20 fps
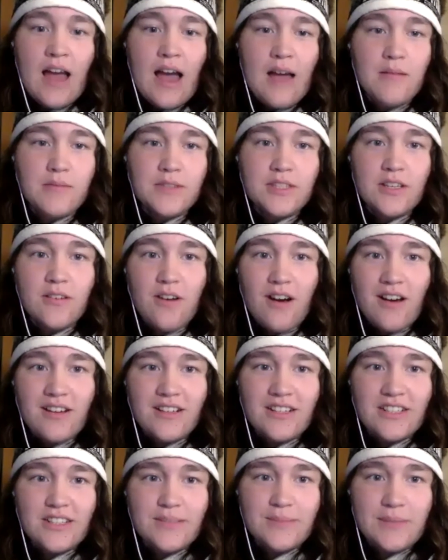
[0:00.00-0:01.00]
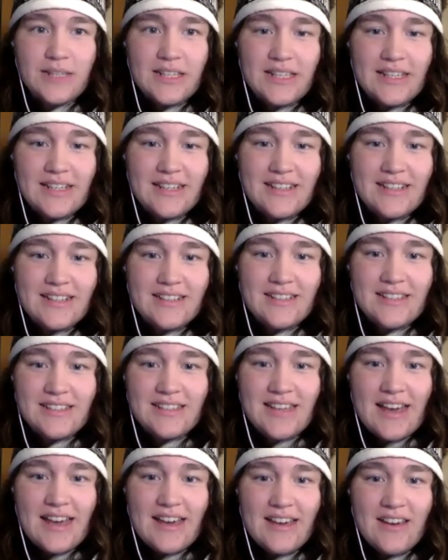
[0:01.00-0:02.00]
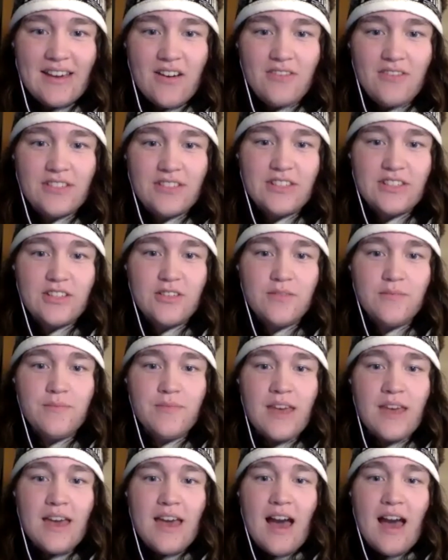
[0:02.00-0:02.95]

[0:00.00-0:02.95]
I'm so honored to be here today over Zoom,